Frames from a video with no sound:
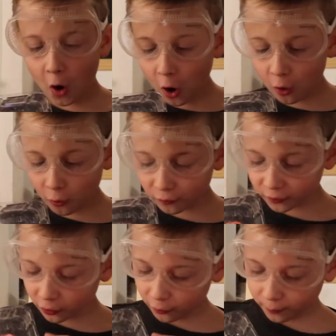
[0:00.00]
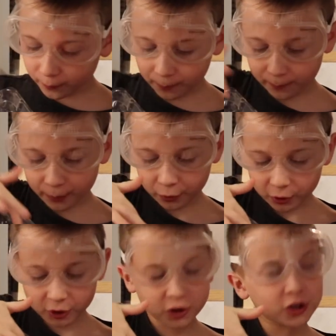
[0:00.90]
Oh, so you
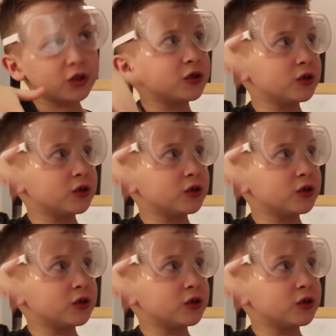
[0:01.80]
push?